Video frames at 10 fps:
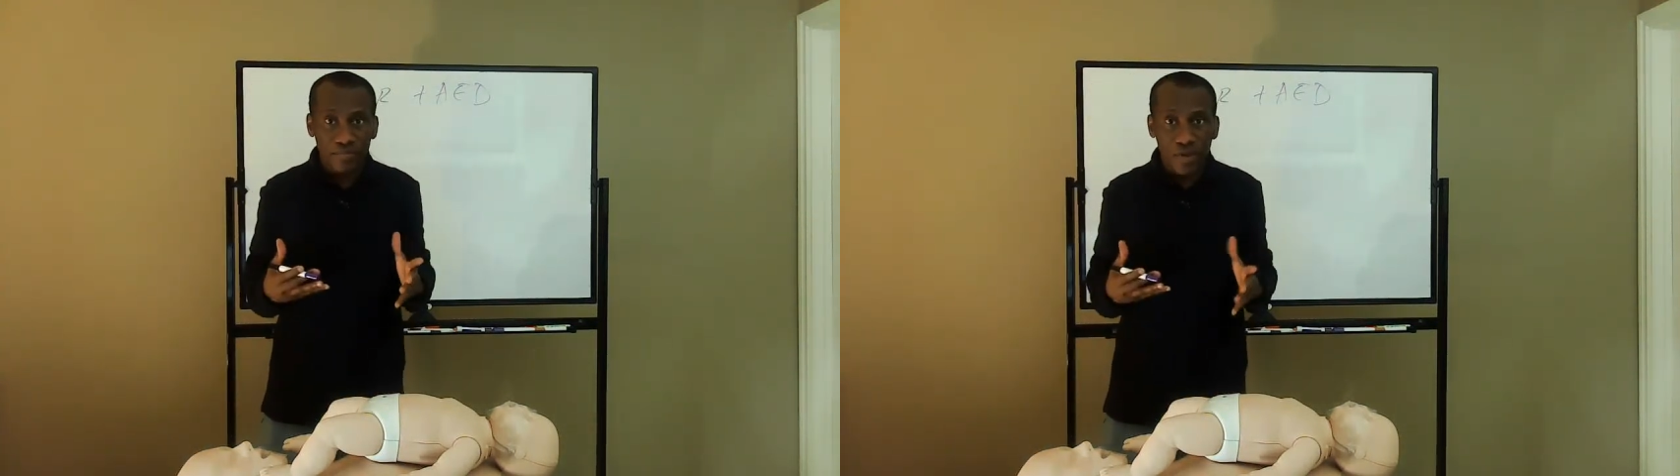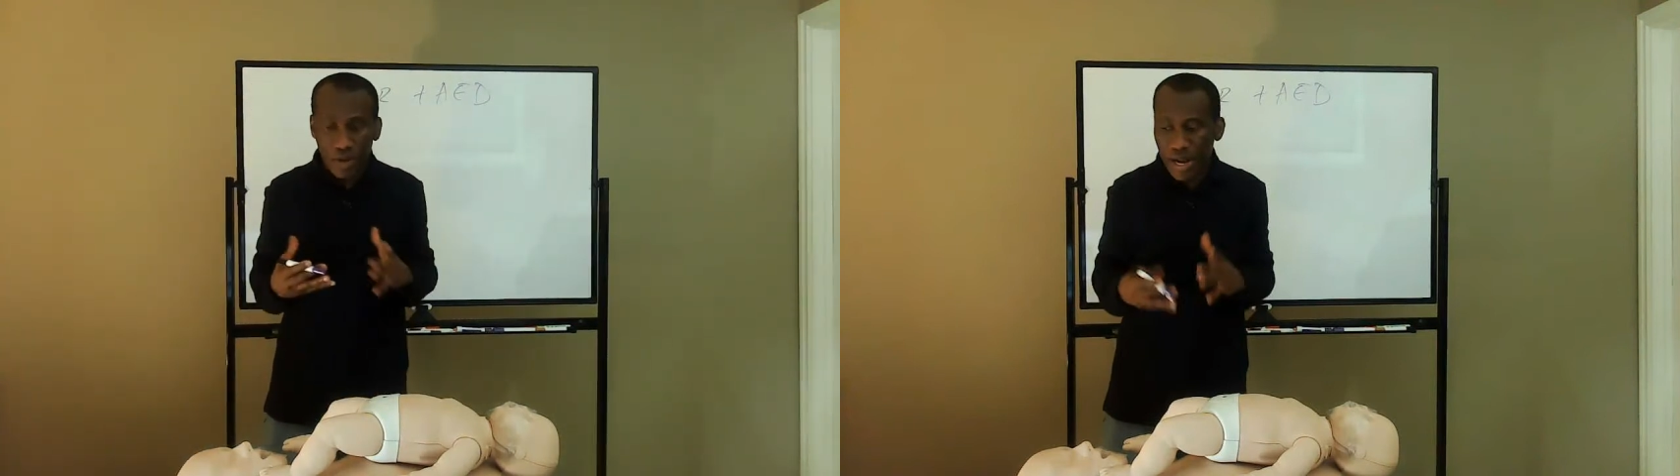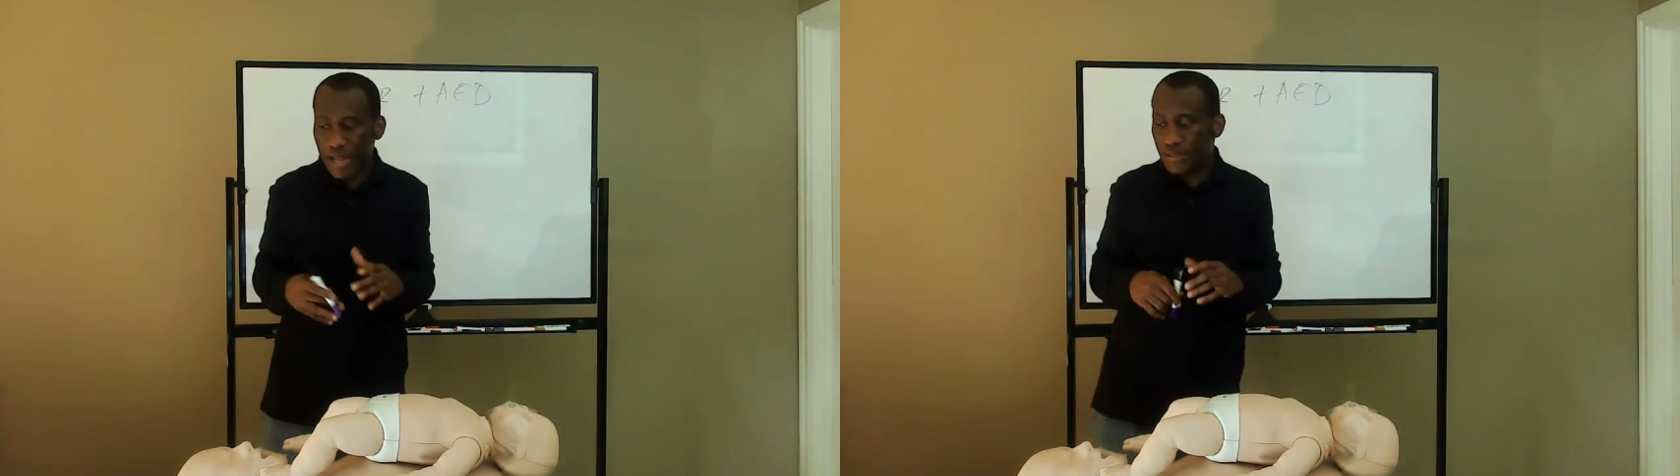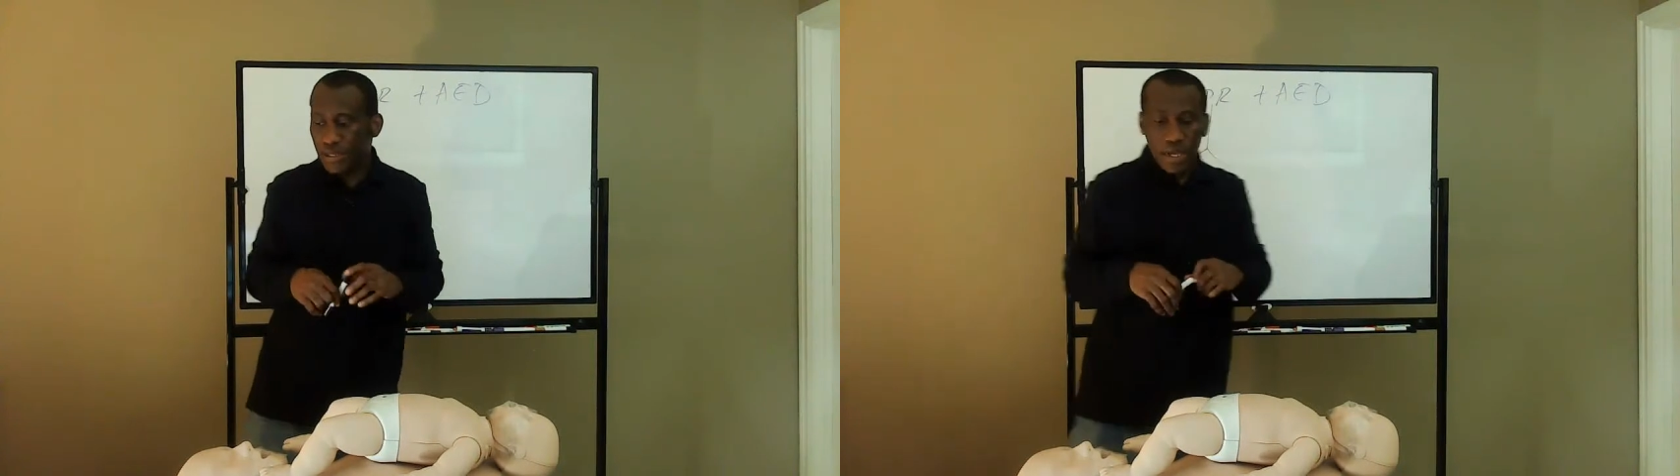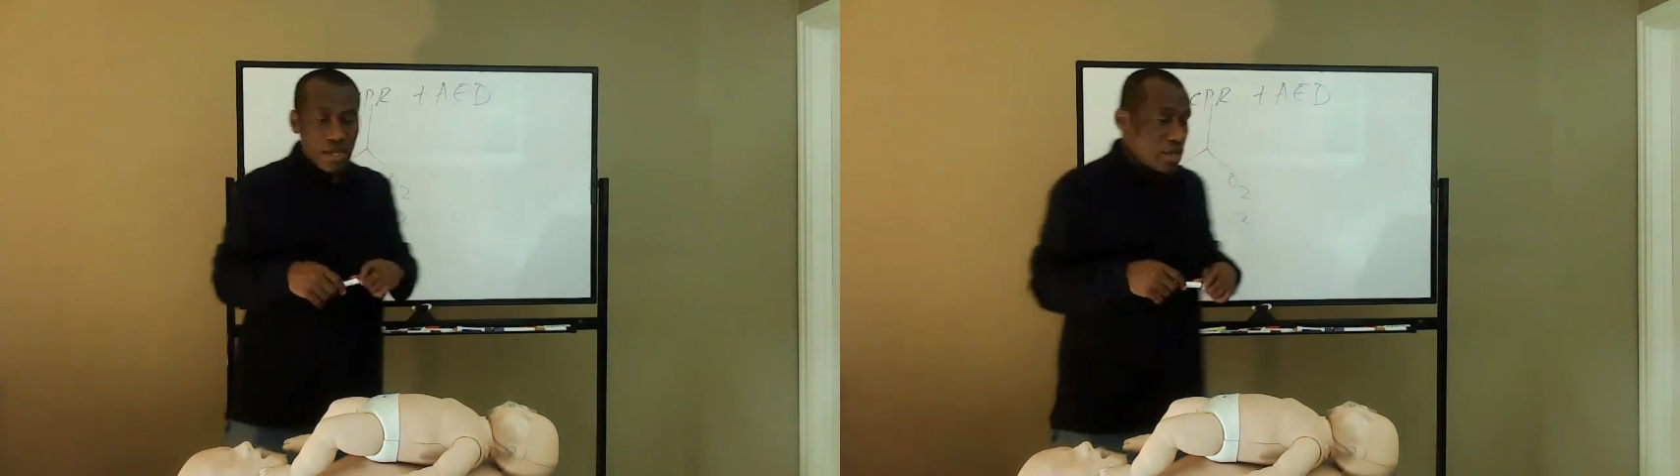All right.
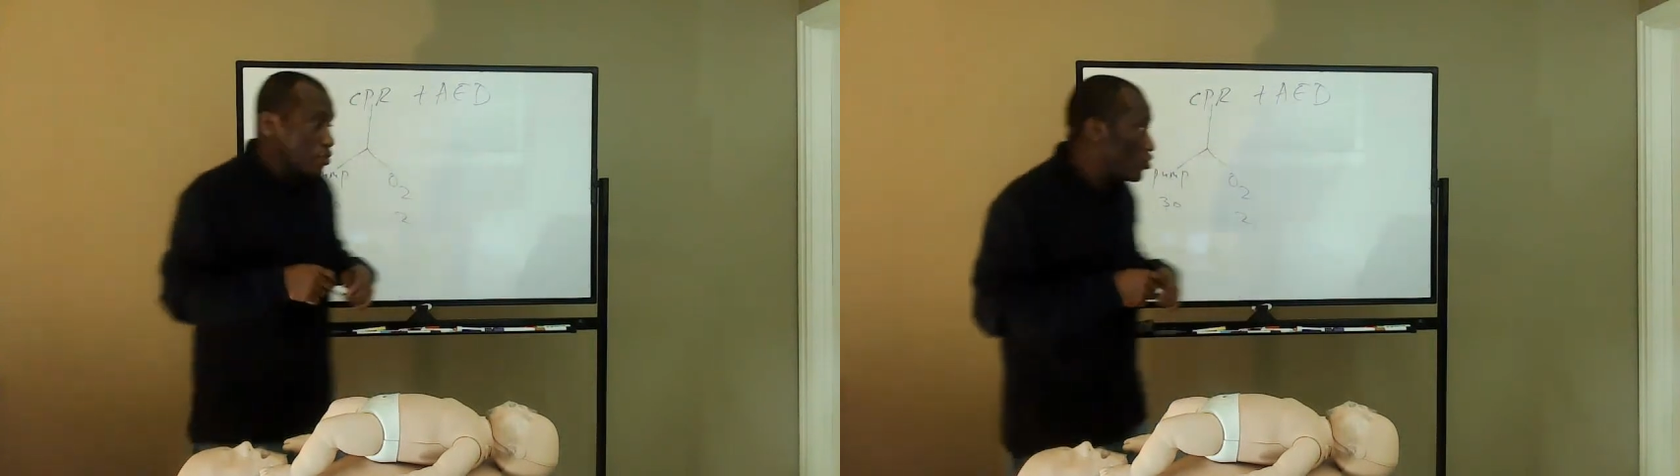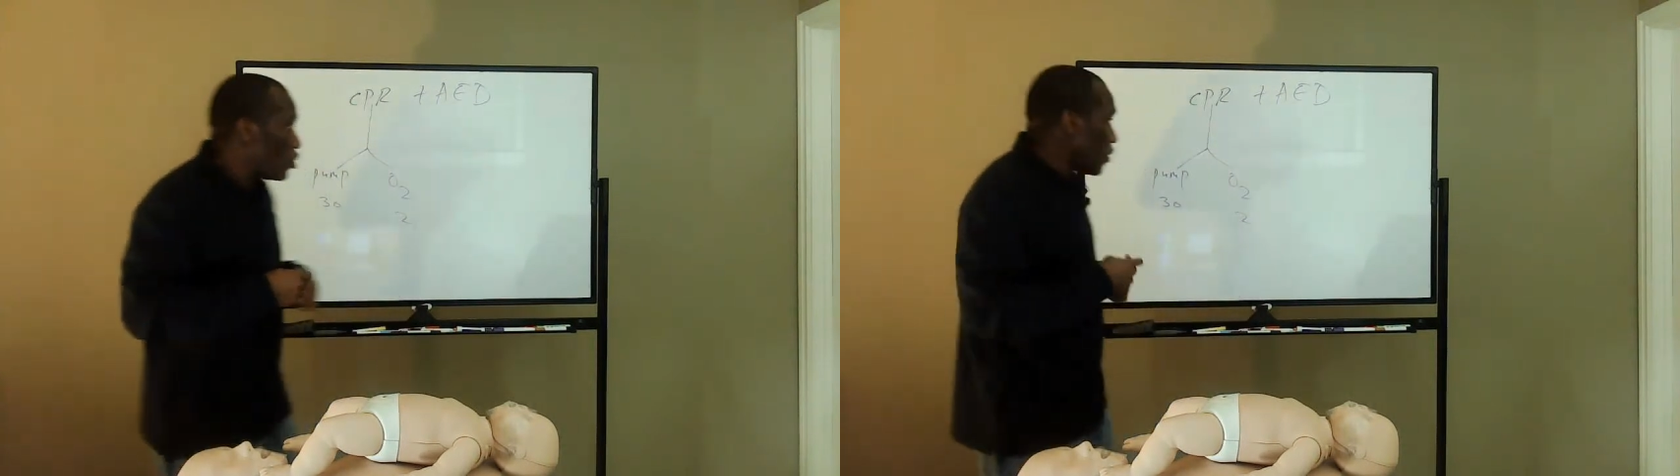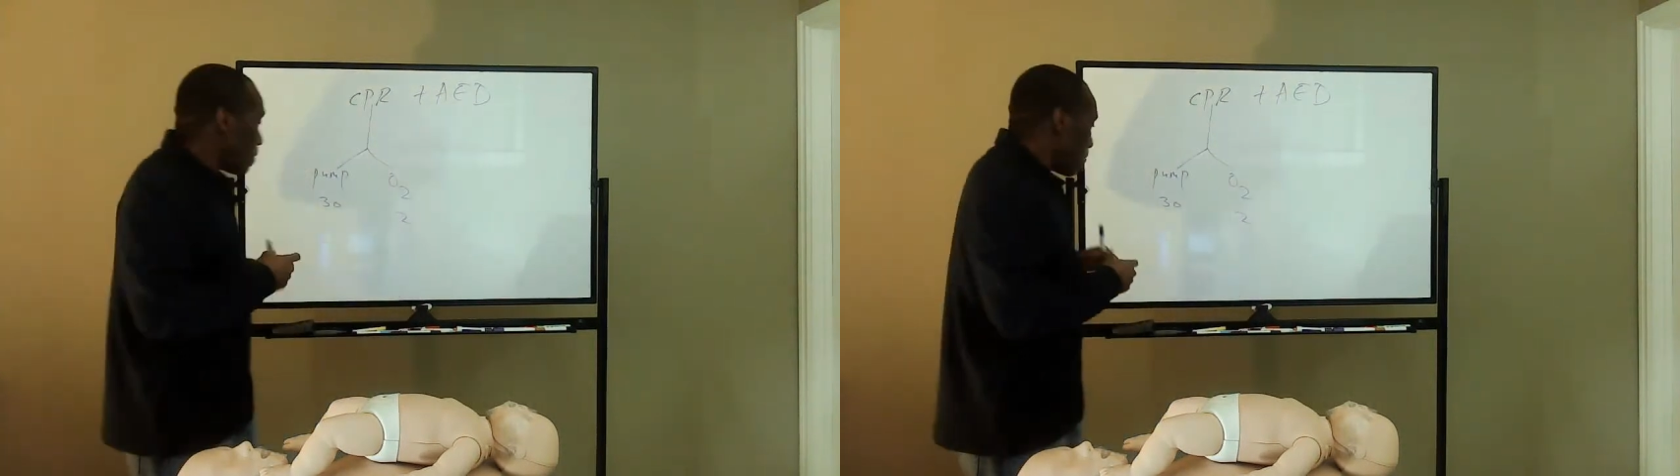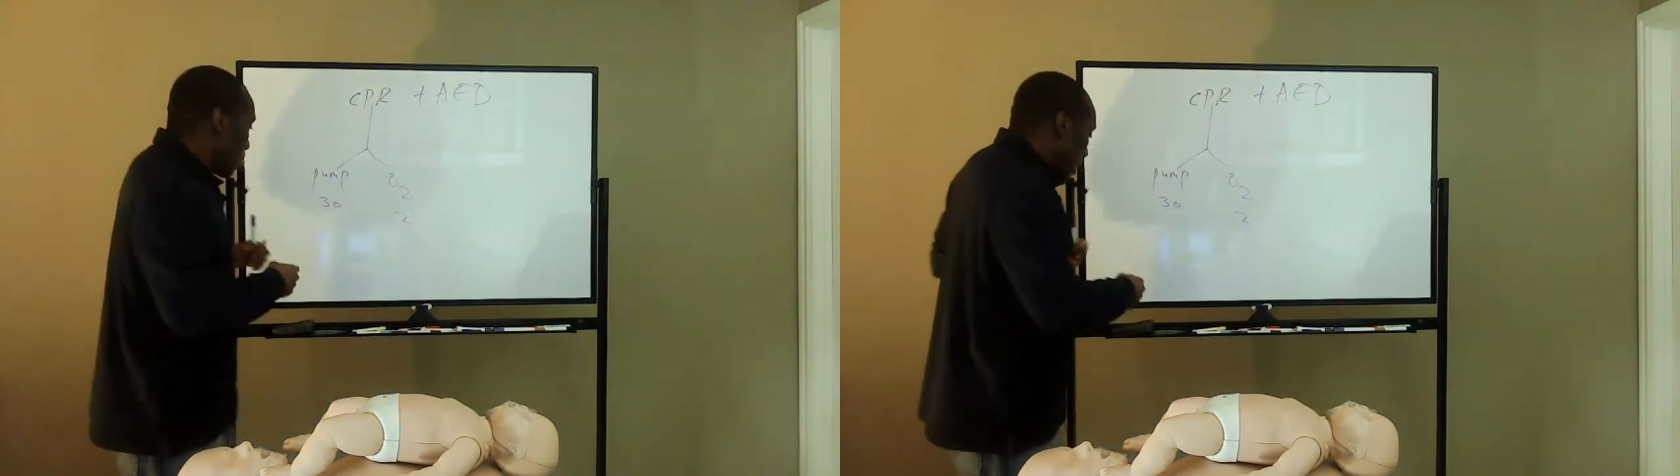So